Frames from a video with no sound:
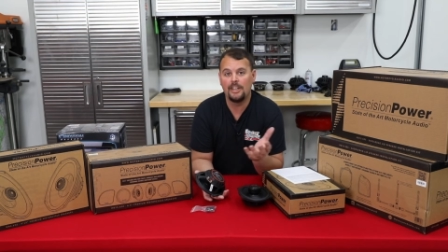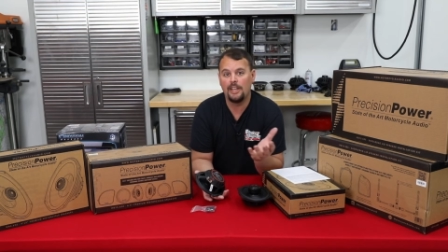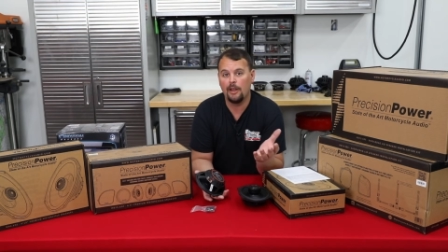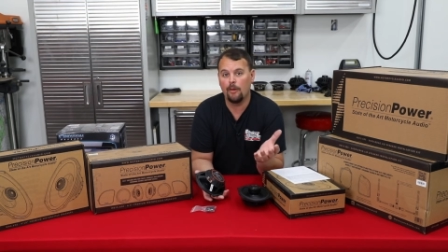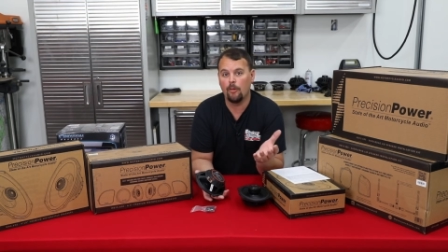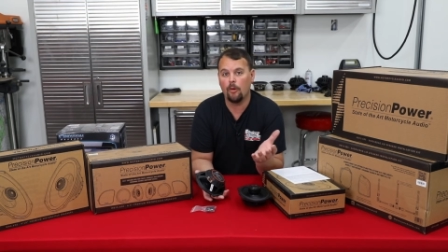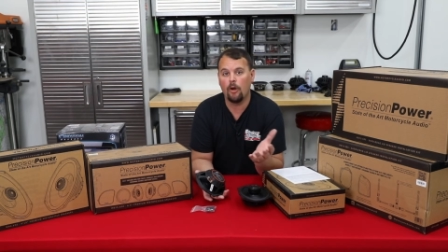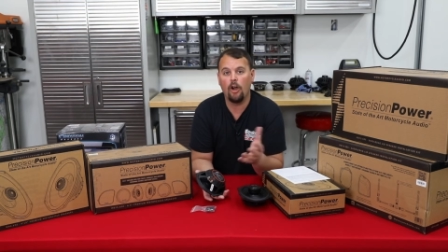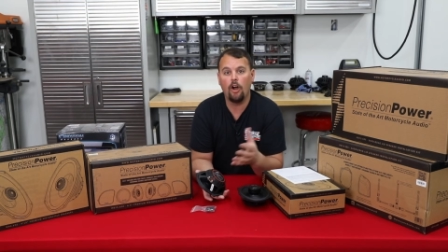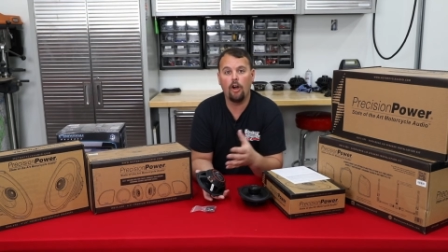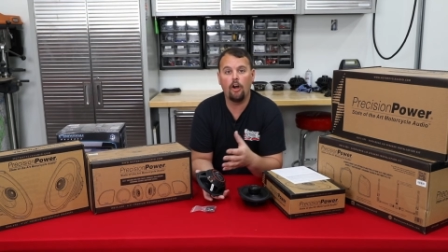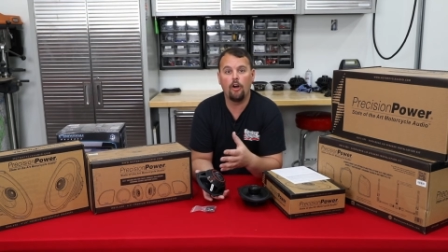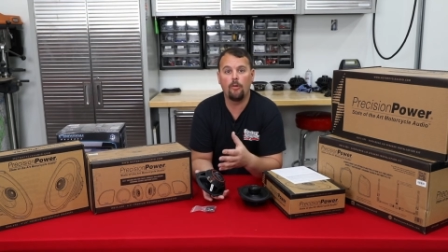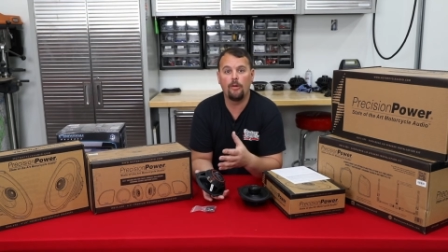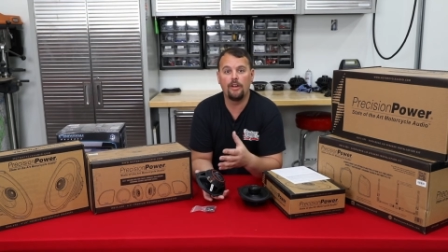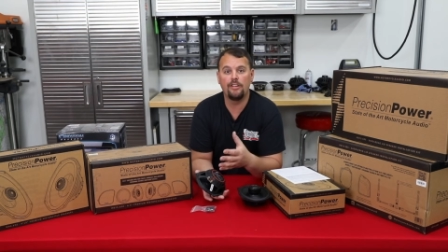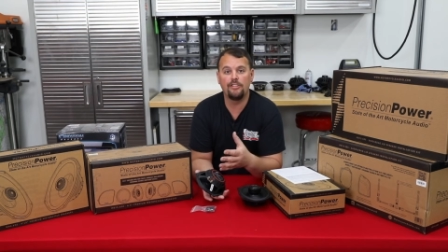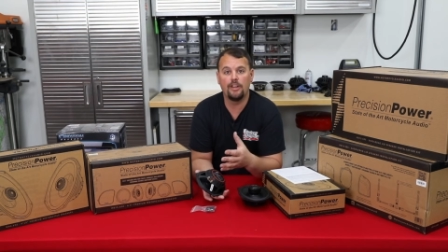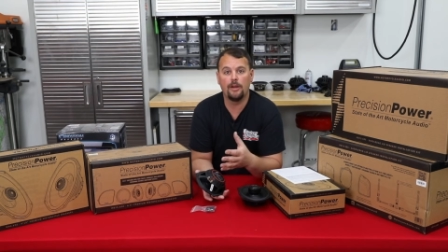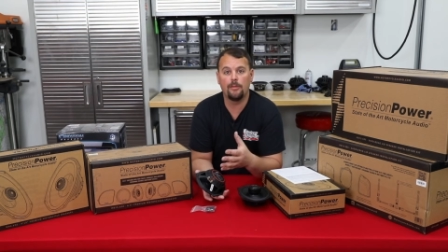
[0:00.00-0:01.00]
and we're
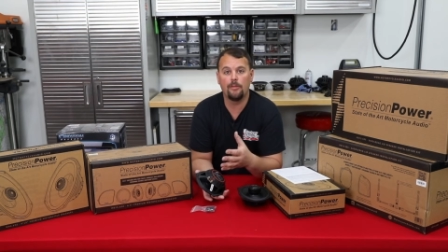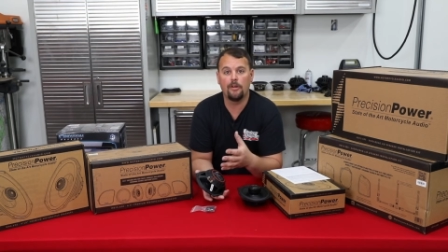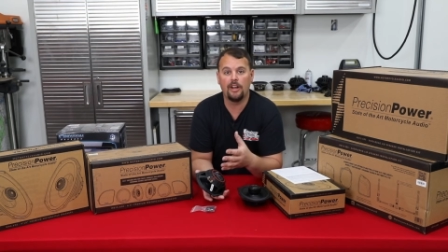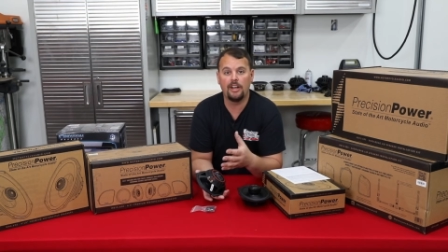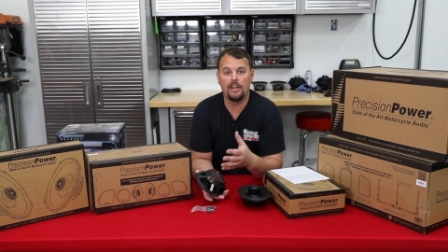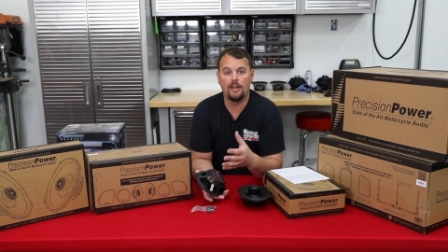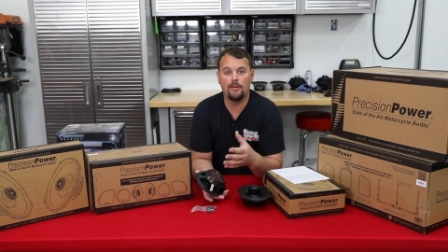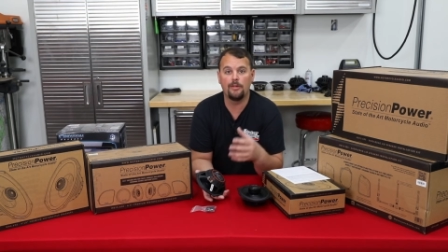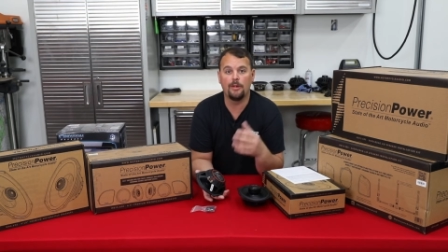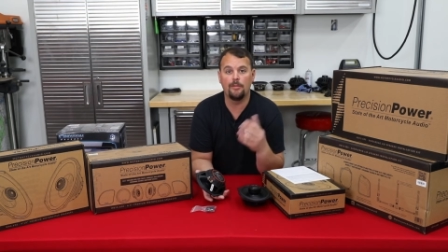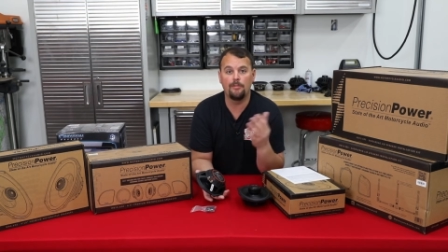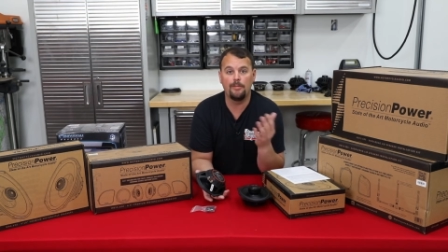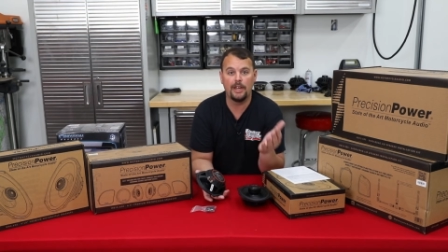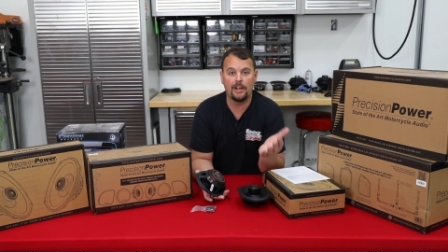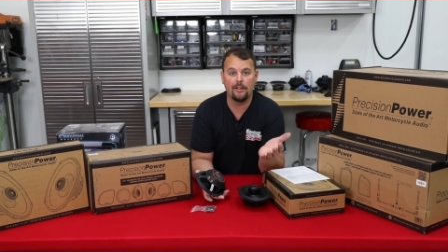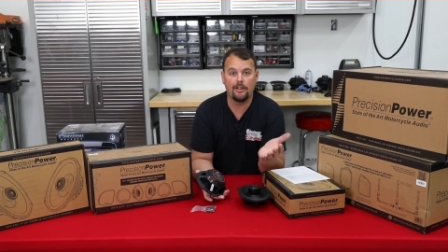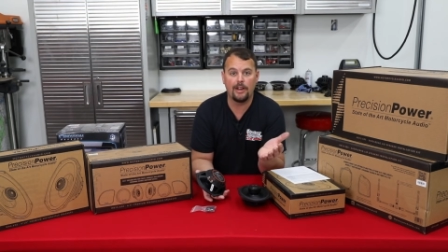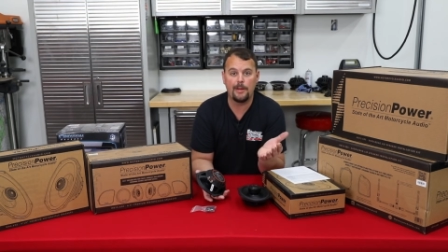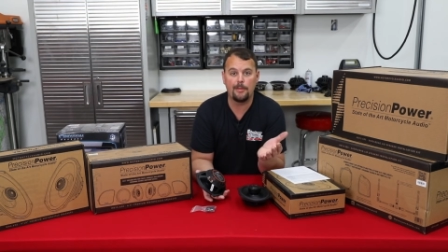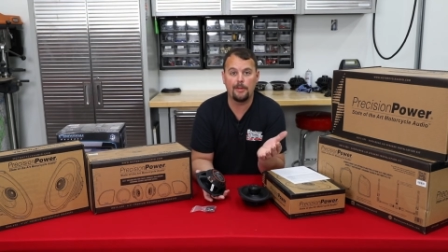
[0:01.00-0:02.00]
always upgrading them to
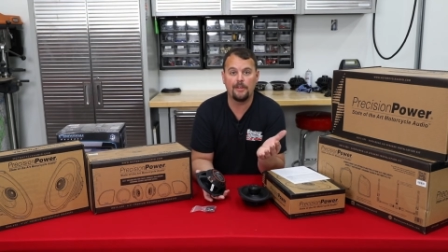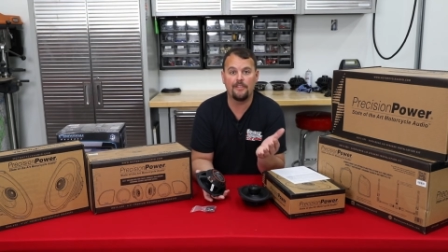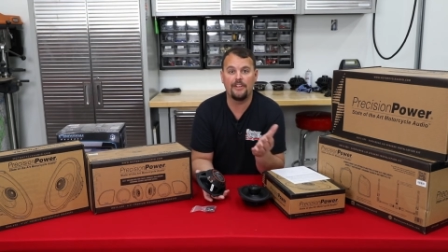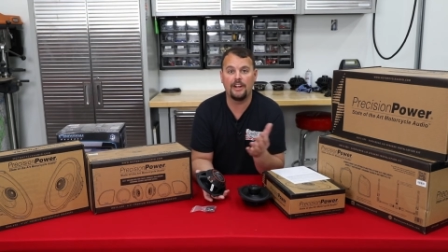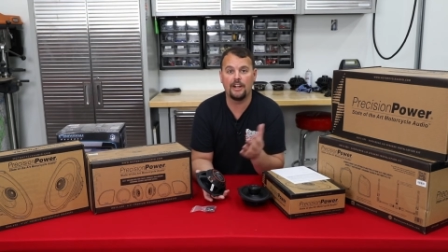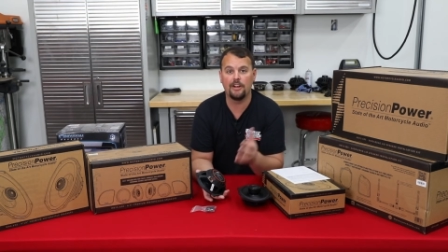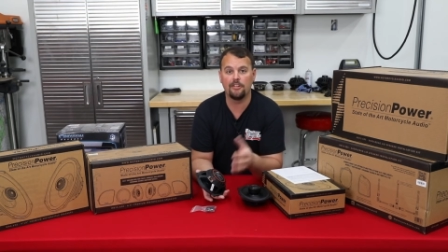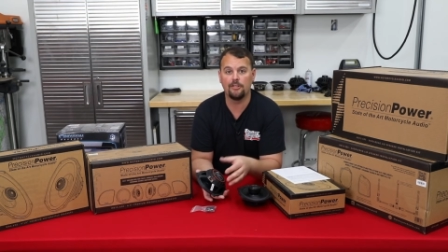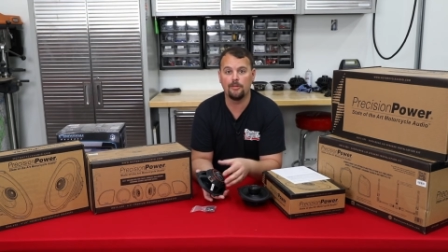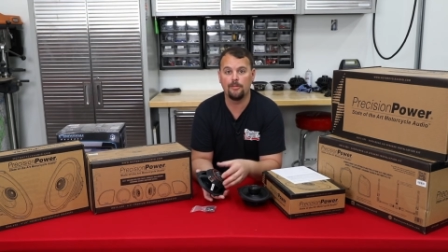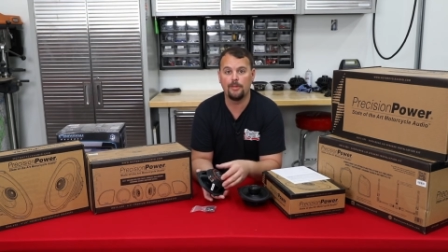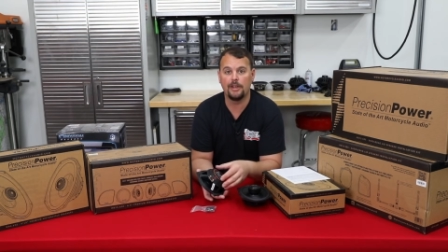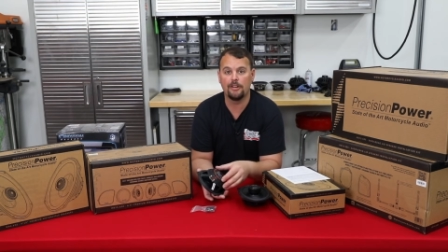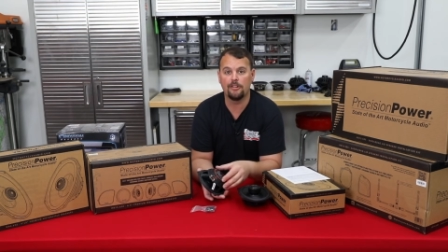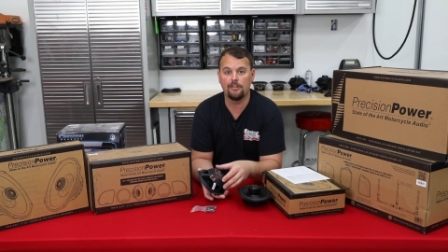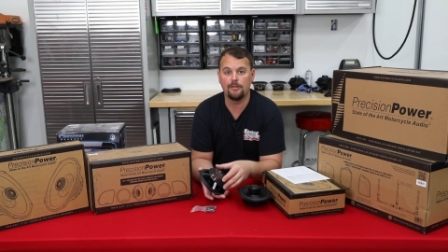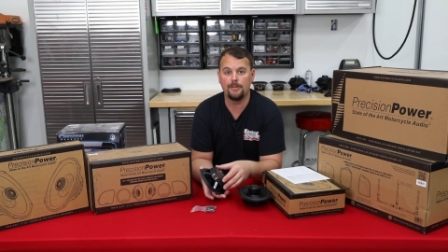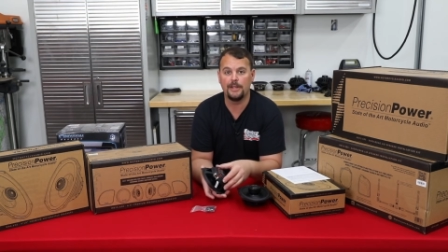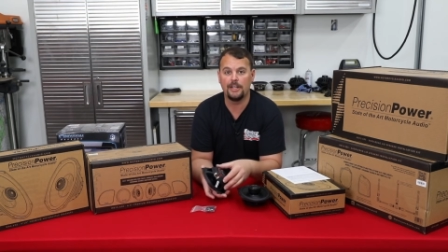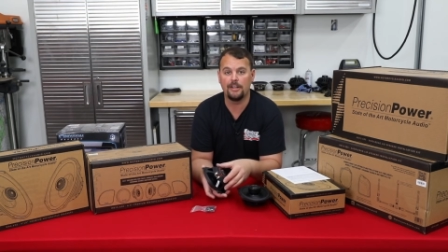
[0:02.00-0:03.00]
better amplifiers and
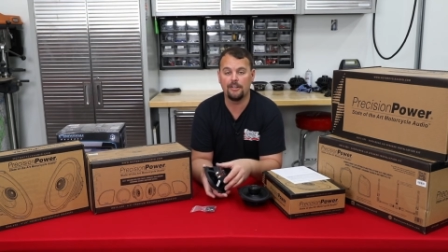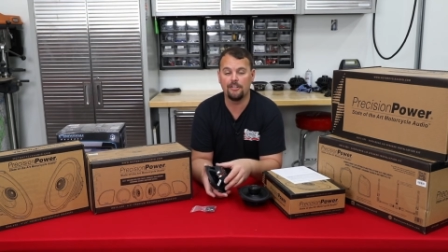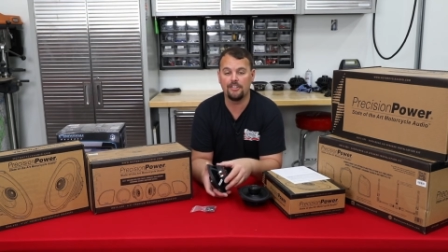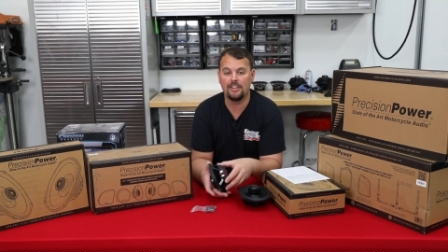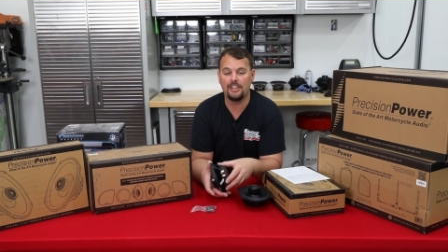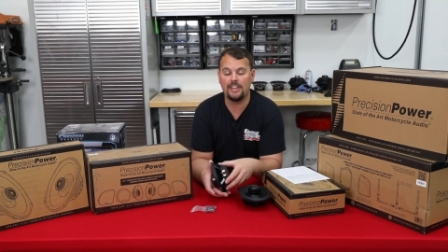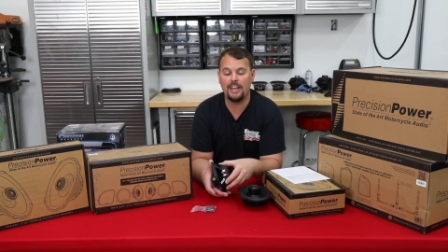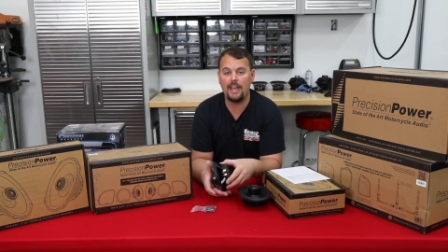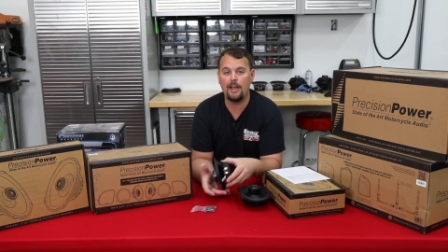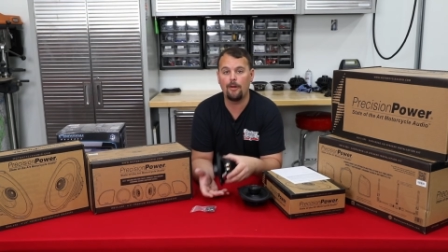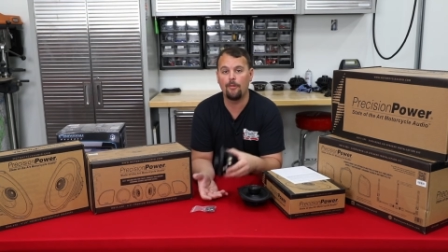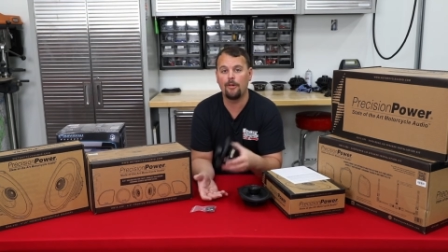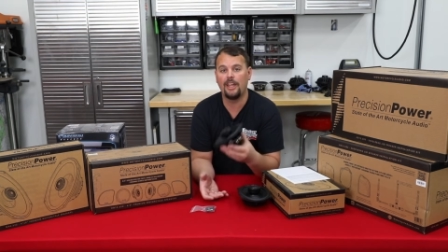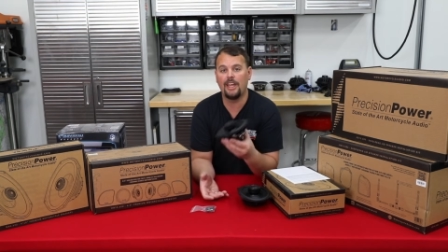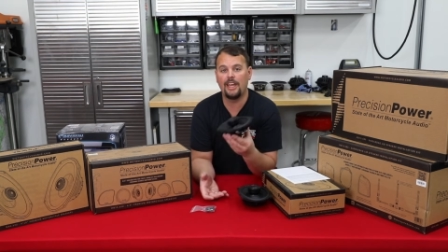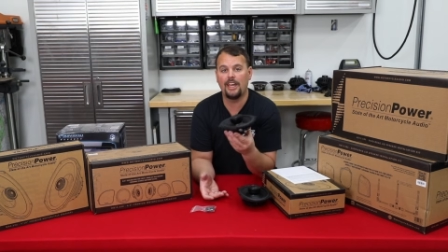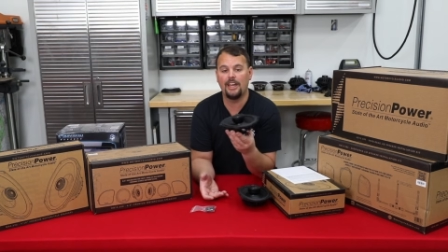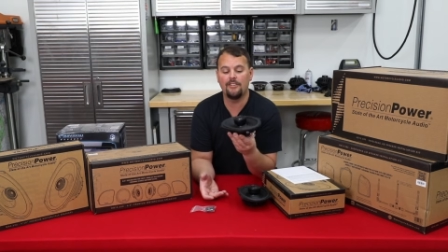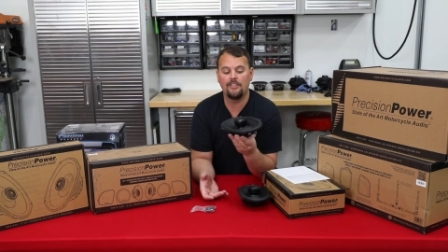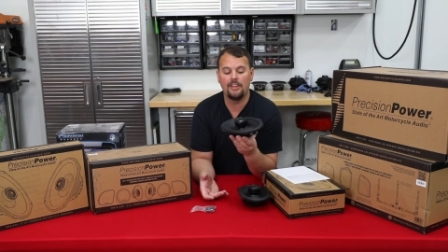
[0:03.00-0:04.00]
better speakers, and now we
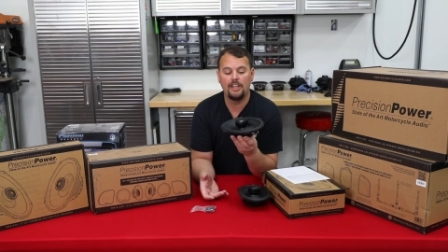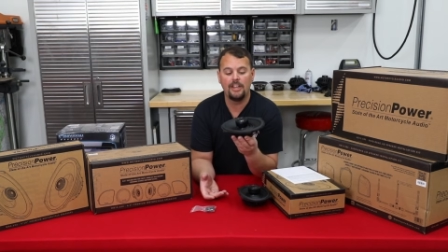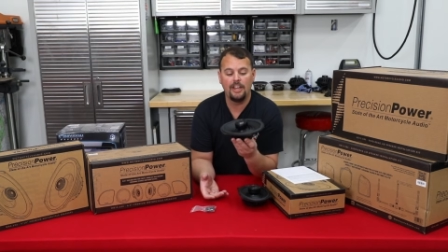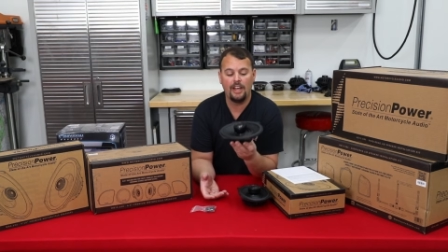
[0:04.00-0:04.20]
have